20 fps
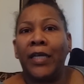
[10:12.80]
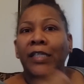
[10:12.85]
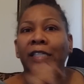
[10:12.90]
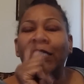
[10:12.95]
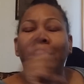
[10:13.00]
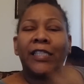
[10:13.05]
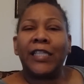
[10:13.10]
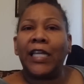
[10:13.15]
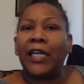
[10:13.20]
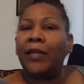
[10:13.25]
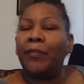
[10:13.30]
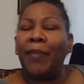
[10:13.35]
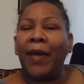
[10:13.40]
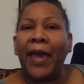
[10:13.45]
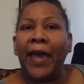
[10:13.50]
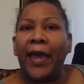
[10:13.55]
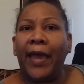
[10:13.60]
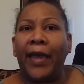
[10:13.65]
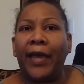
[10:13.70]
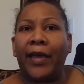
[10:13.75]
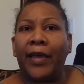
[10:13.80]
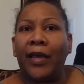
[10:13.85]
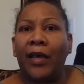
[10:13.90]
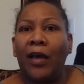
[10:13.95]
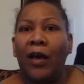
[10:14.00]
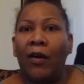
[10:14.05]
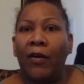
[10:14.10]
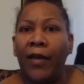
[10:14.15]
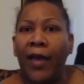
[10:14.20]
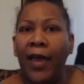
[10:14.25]
Send it back,
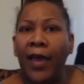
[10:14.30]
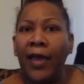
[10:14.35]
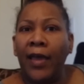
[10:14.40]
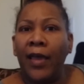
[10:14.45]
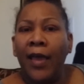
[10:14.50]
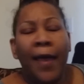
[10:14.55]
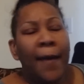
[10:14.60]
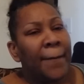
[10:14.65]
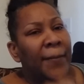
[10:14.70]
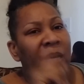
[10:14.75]
okay?